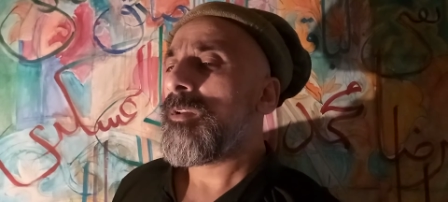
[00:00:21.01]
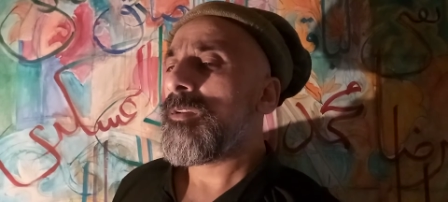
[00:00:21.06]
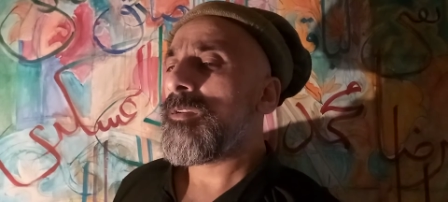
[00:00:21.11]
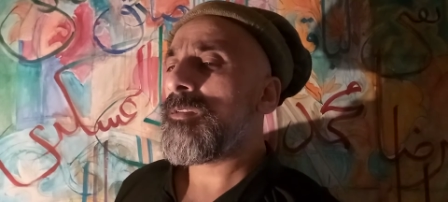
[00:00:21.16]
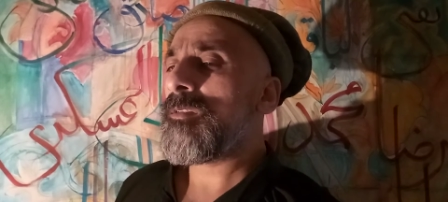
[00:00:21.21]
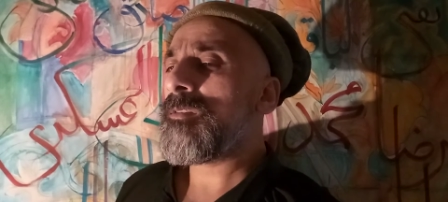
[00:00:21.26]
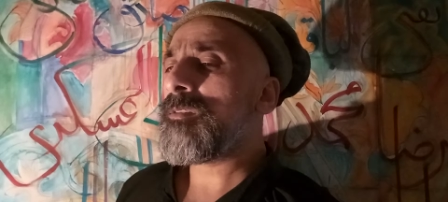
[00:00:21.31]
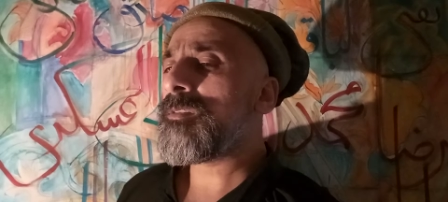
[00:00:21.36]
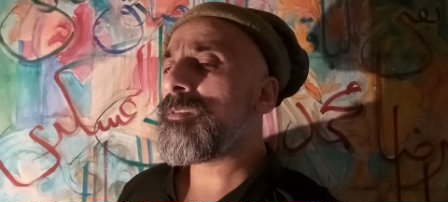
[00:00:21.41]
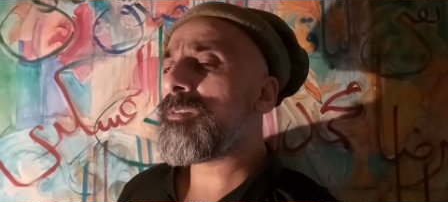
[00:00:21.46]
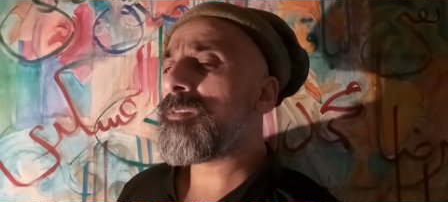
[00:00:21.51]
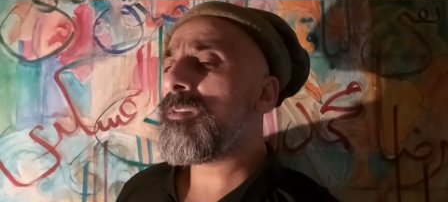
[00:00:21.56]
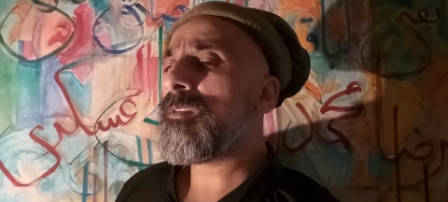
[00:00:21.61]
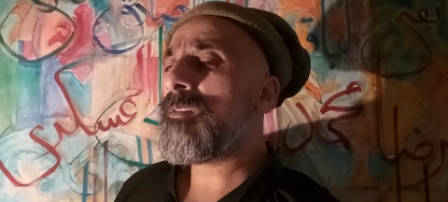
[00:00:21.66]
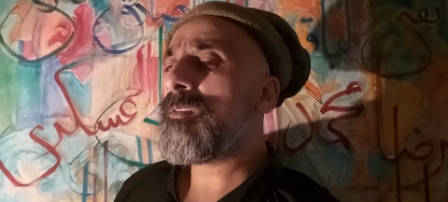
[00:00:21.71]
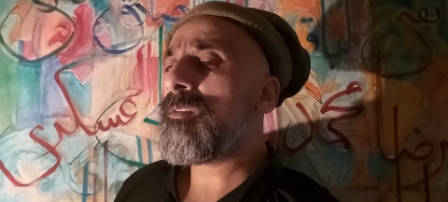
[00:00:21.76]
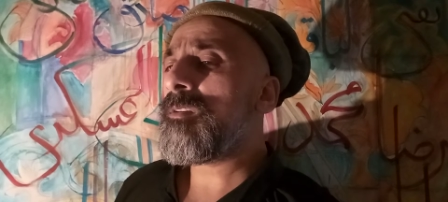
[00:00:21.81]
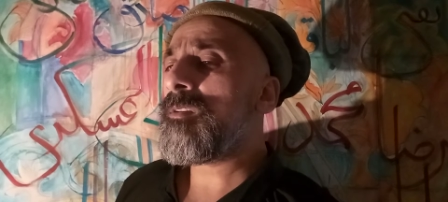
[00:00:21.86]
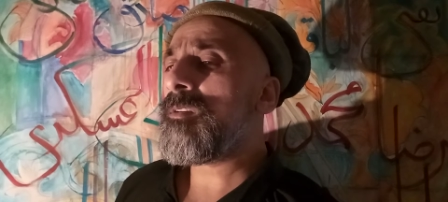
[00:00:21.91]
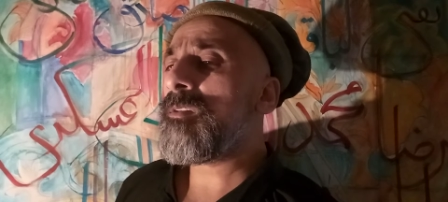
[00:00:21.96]

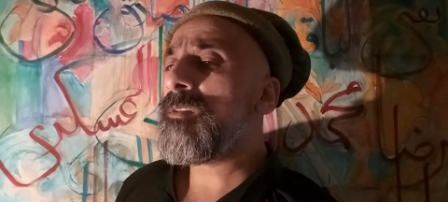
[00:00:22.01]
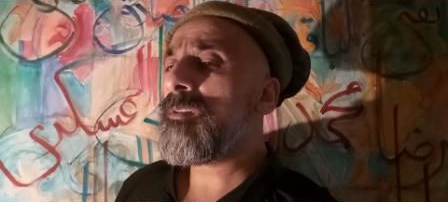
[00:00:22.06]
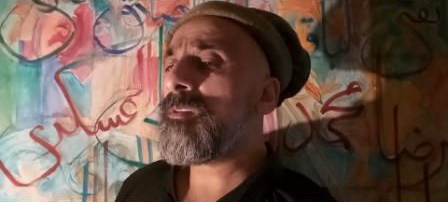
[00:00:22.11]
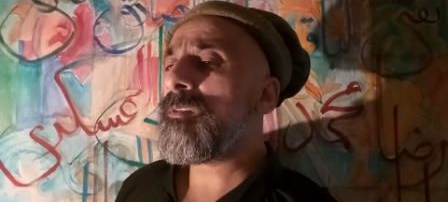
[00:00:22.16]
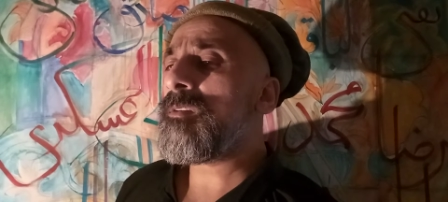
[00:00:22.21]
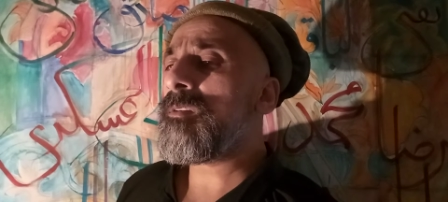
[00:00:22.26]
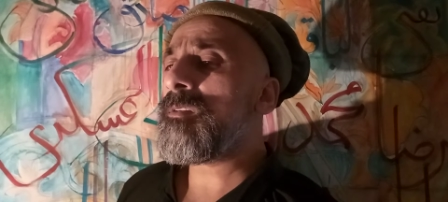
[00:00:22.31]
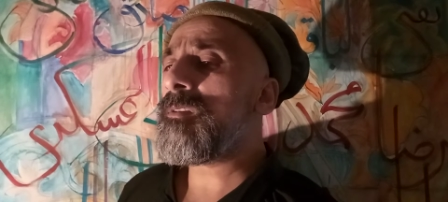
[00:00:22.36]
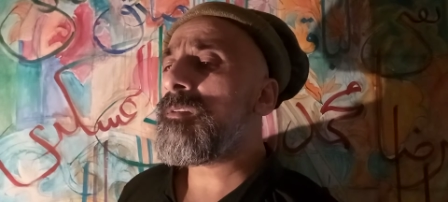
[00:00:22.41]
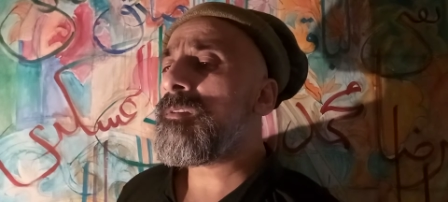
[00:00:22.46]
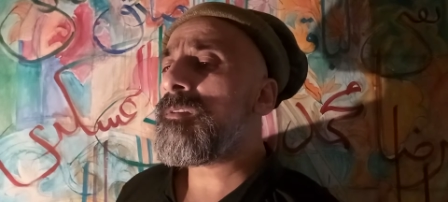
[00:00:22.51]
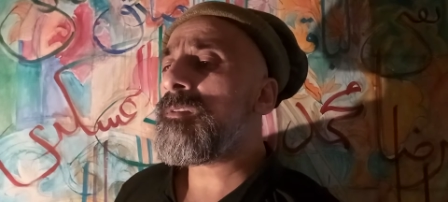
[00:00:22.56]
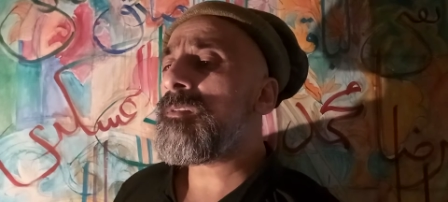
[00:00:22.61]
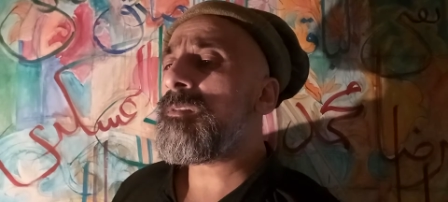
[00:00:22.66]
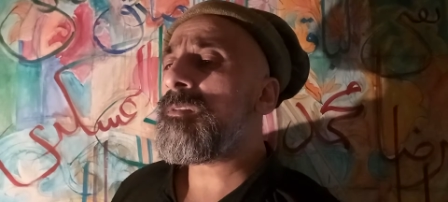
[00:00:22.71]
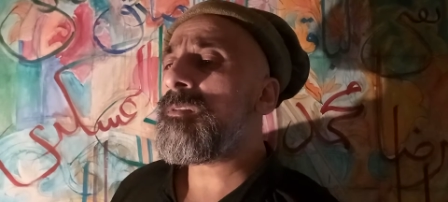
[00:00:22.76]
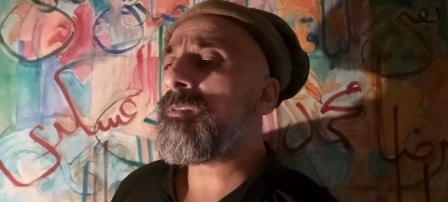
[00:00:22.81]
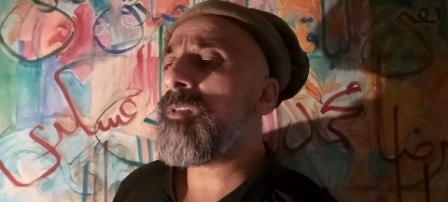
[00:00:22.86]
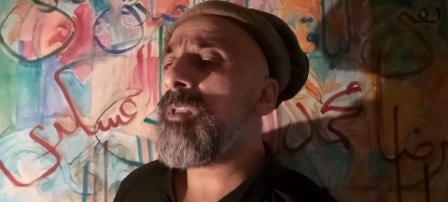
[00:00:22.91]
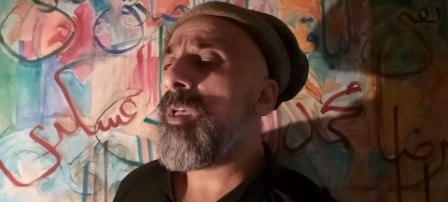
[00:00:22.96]

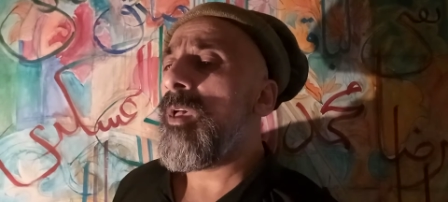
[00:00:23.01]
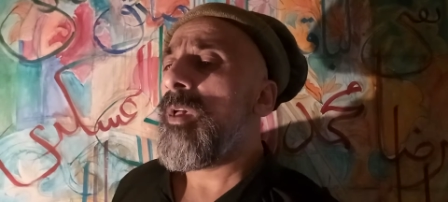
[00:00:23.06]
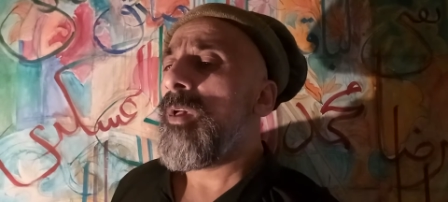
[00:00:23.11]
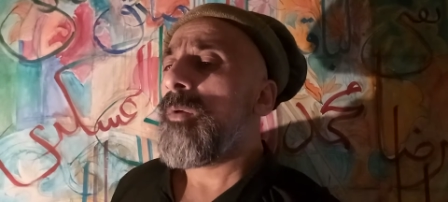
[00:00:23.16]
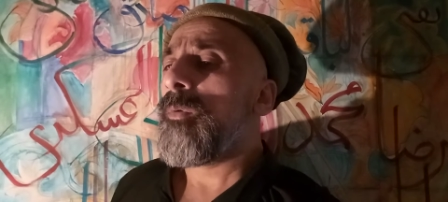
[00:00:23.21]
instill